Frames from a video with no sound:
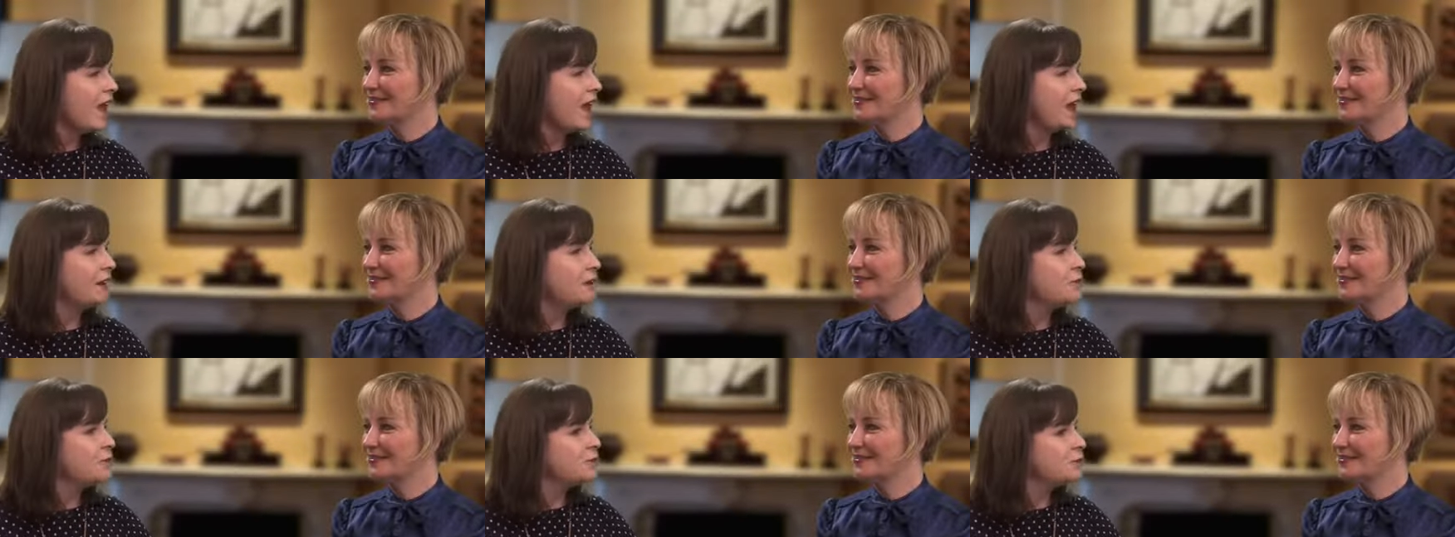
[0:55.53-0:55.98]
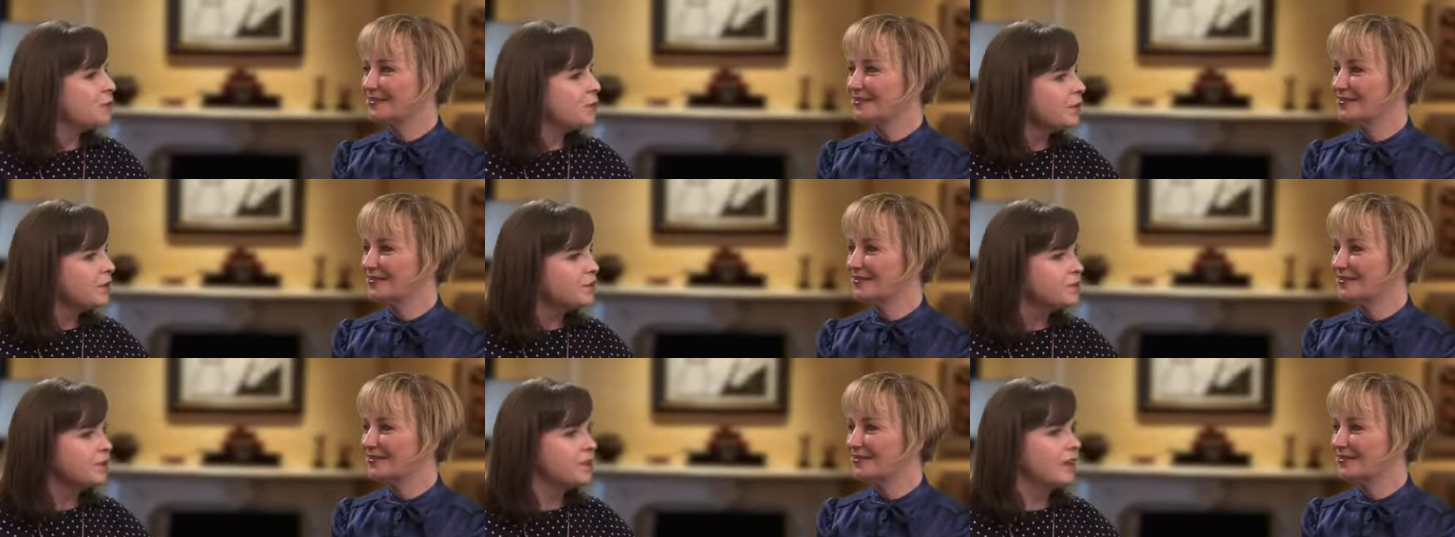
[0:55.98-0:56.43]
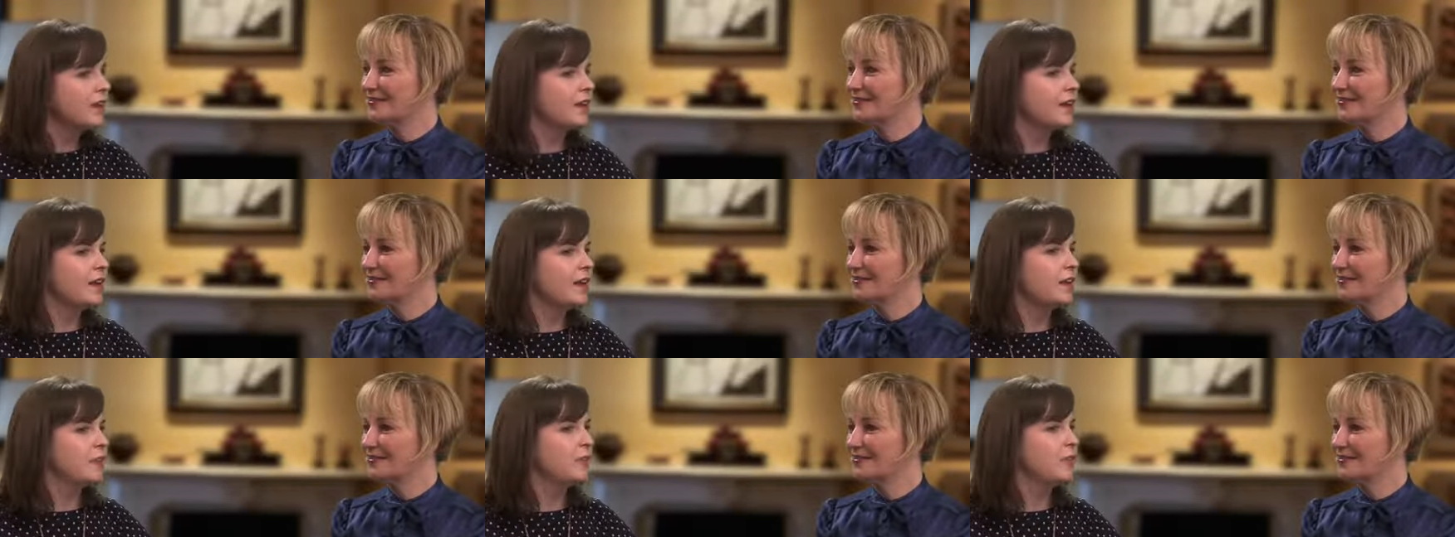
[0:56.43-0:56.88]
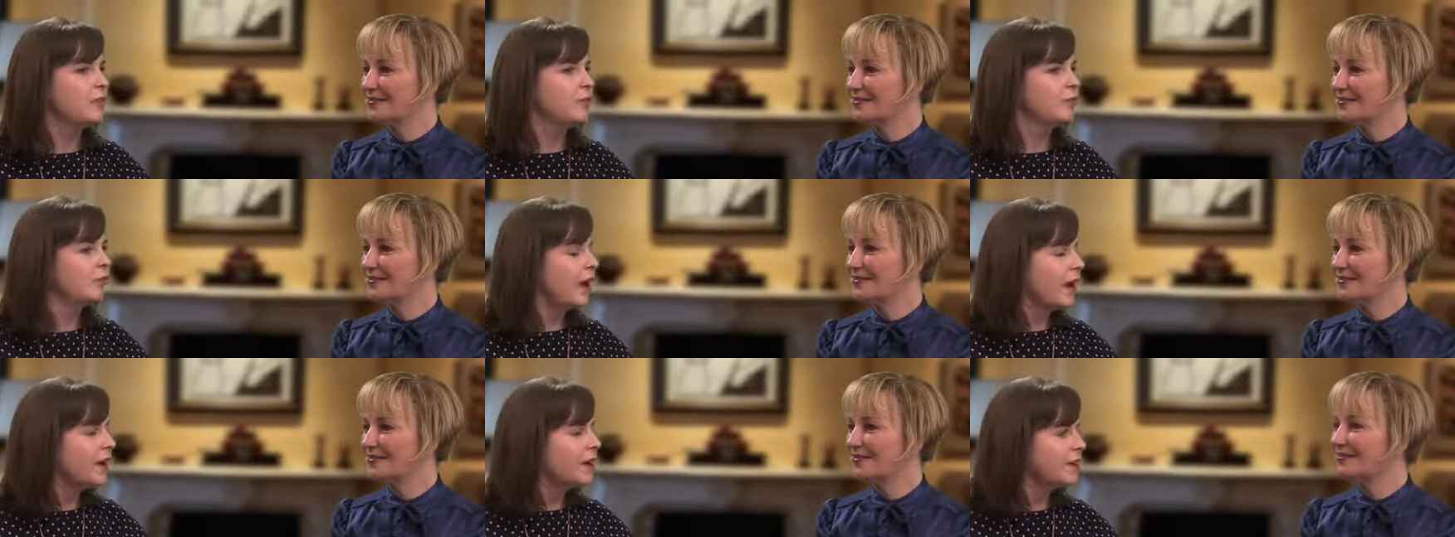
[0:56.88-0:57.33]
Speaker 1: And I was wondering, in
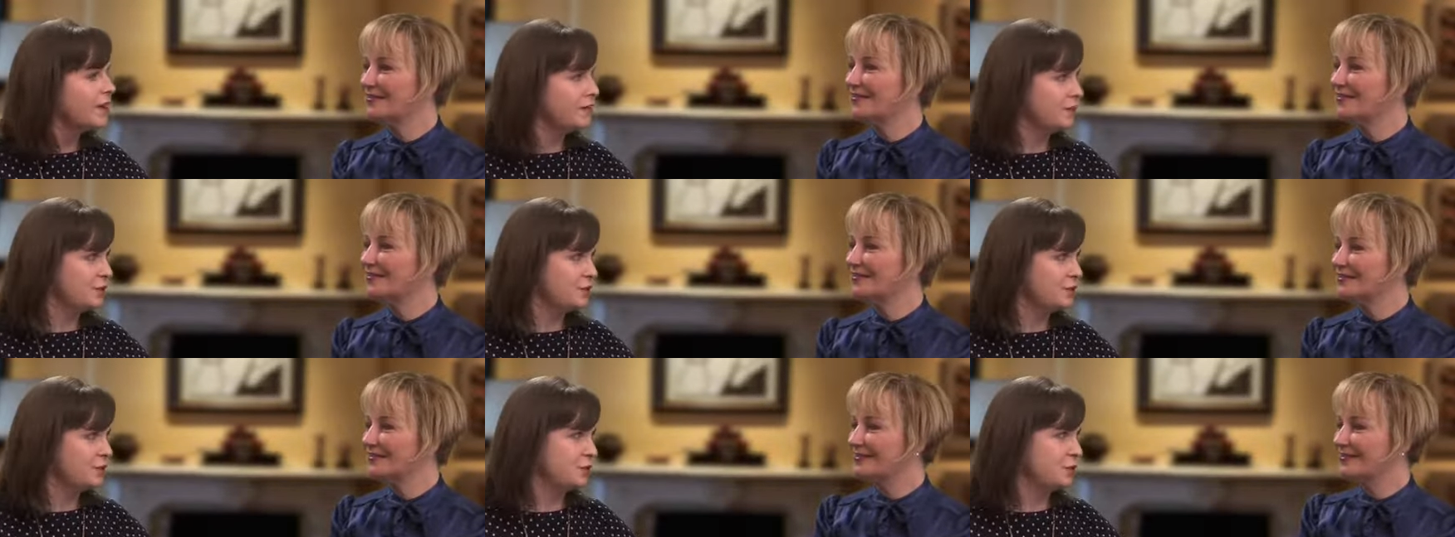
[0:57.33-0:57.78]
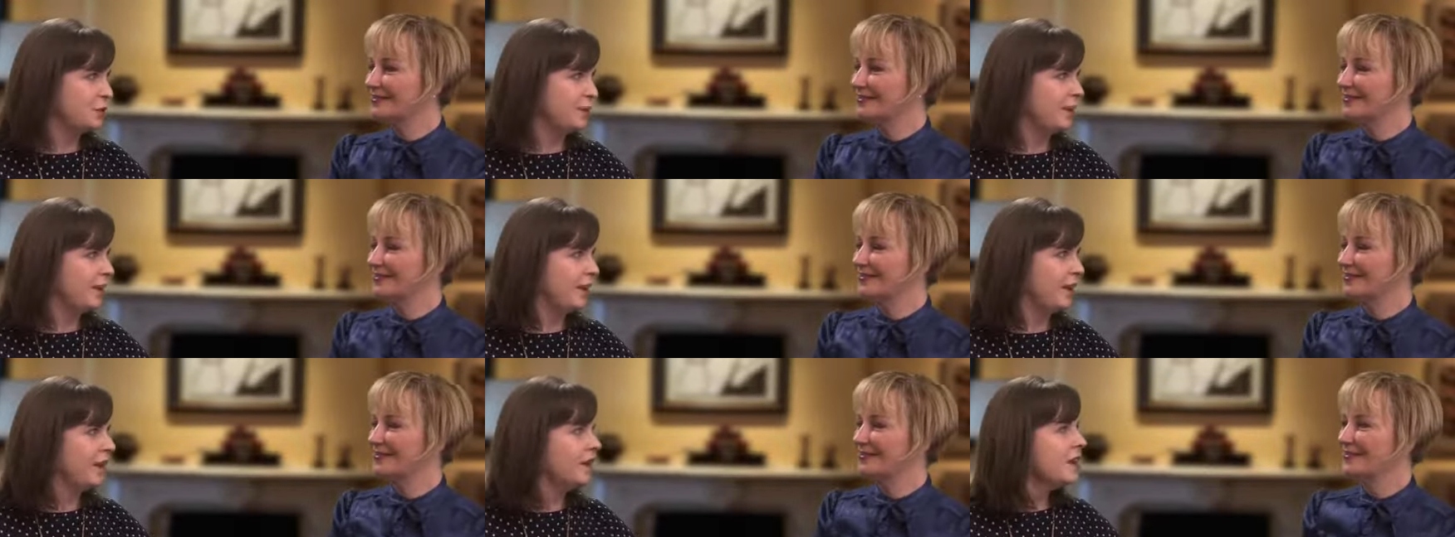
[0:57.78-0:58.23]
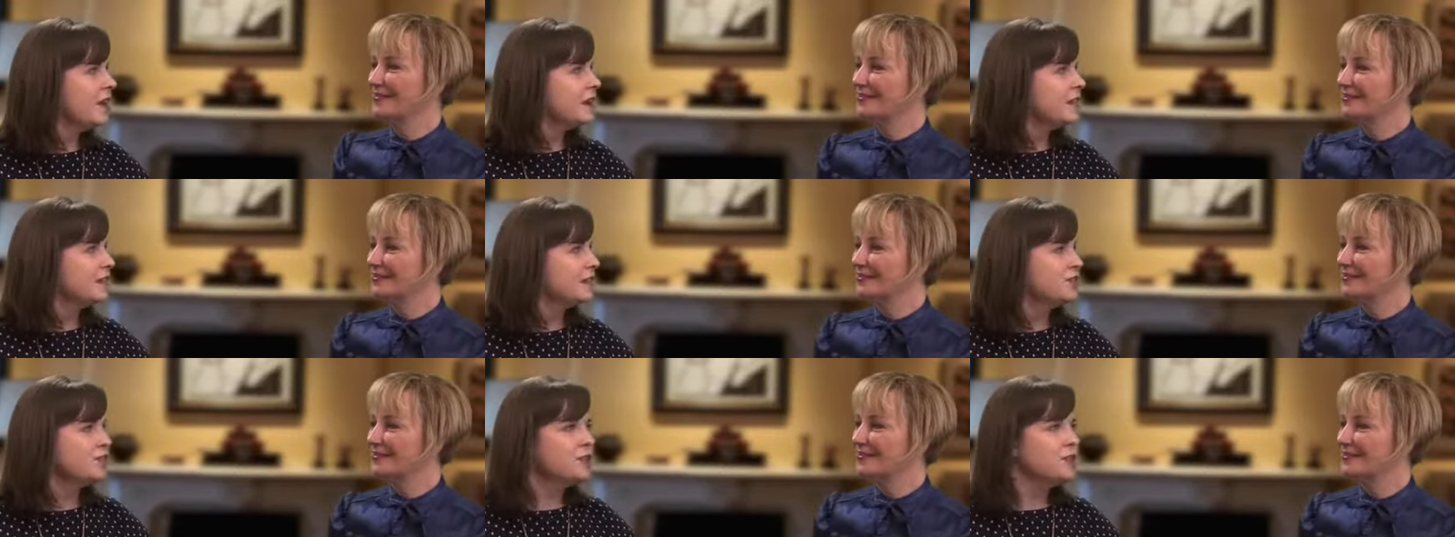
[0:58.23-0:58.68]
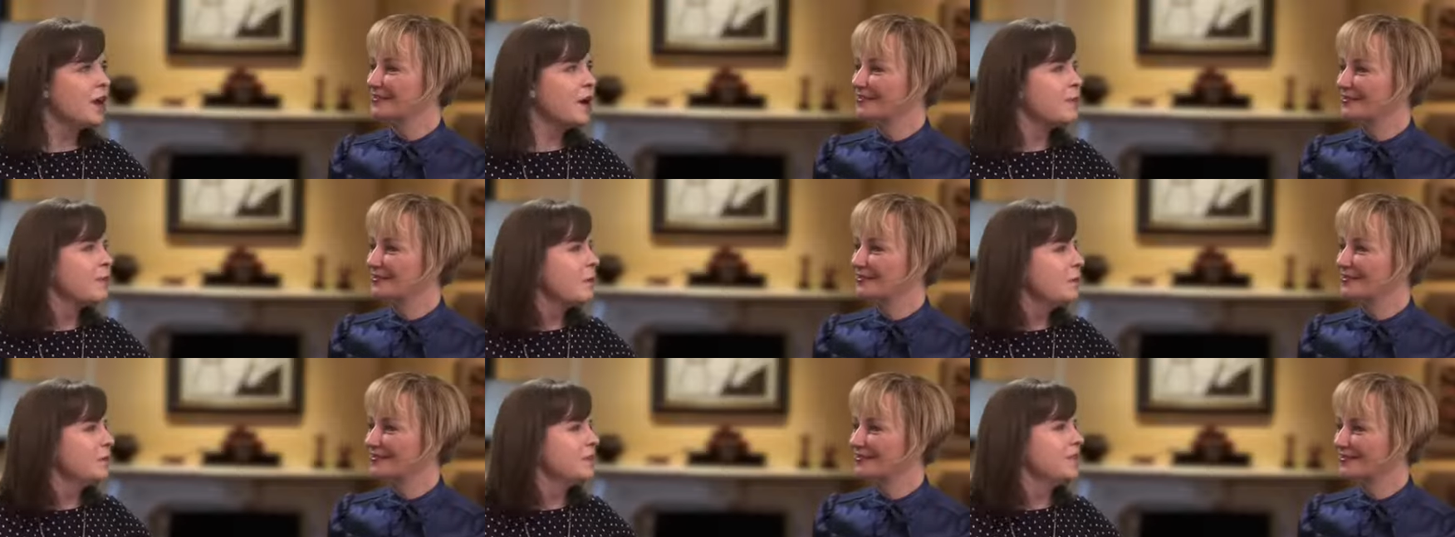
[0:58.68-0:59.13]
writing the story, did you
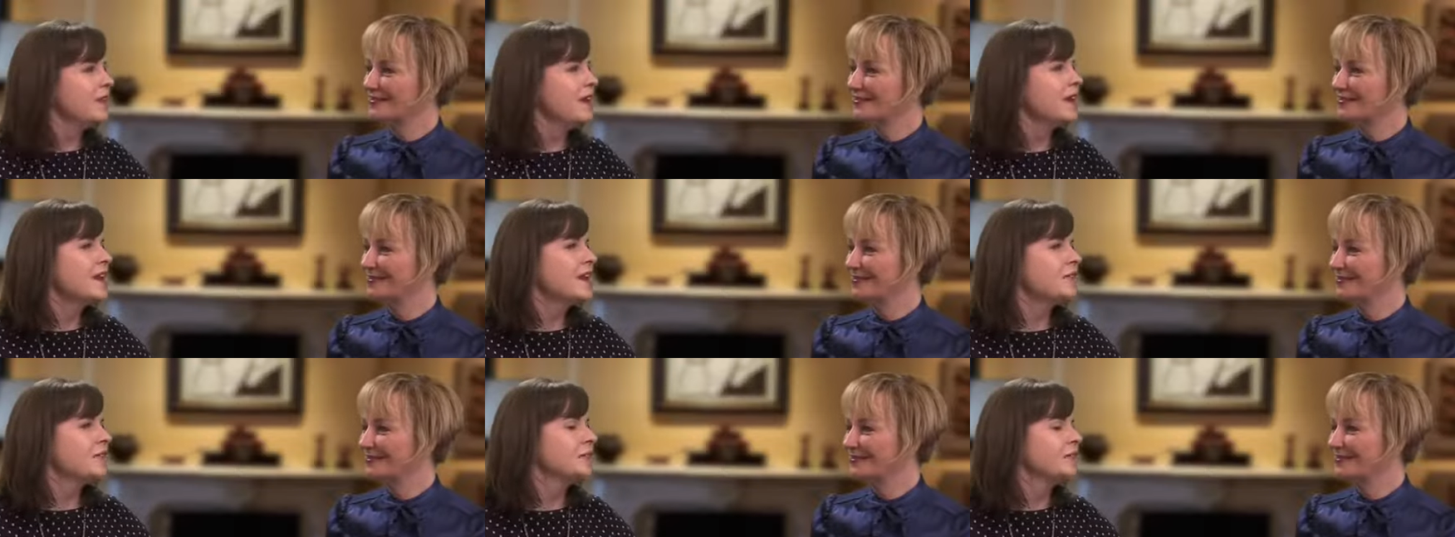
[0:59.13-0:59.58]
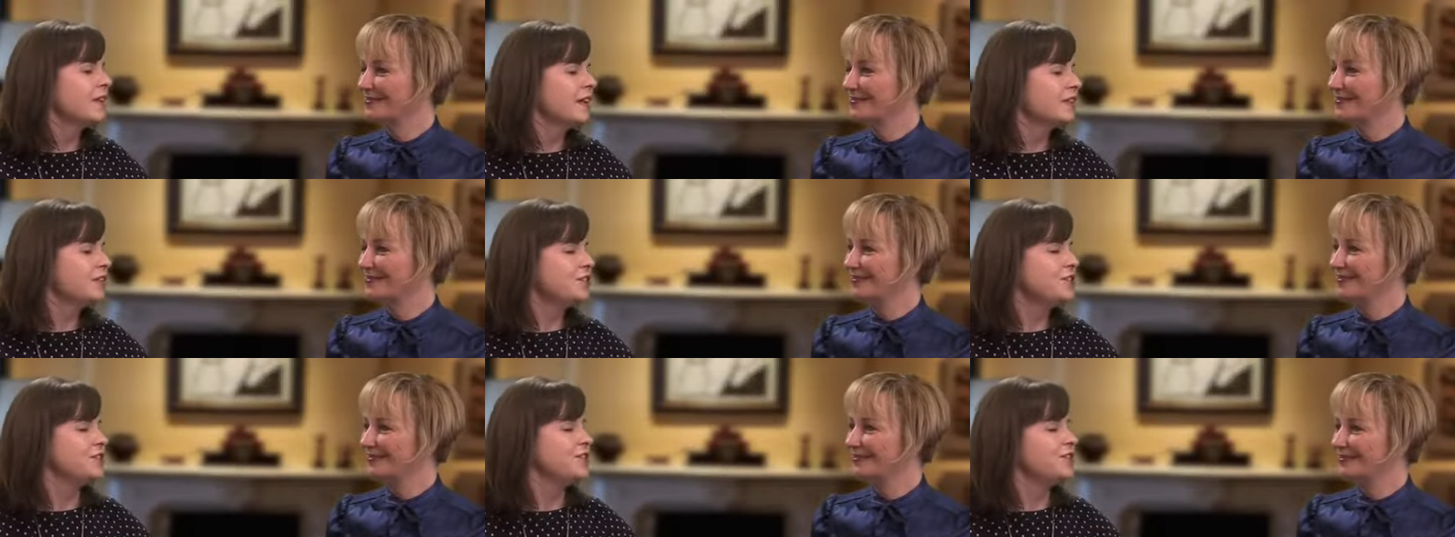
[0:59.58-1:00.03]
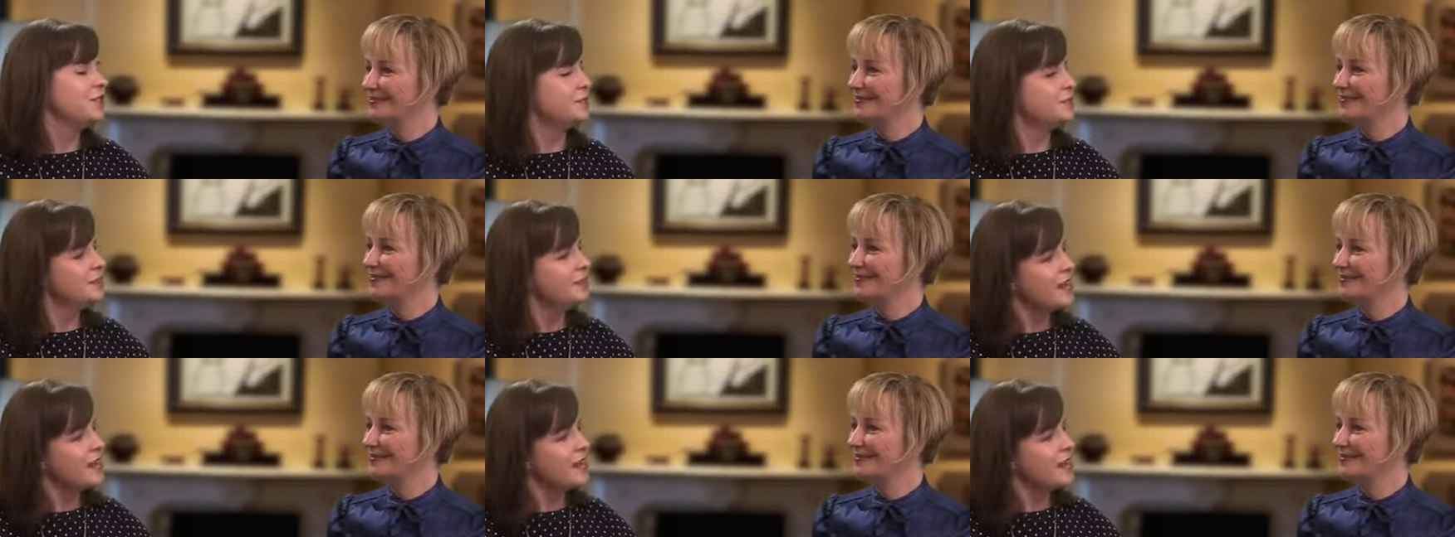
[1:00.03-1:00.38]
come up with any relationship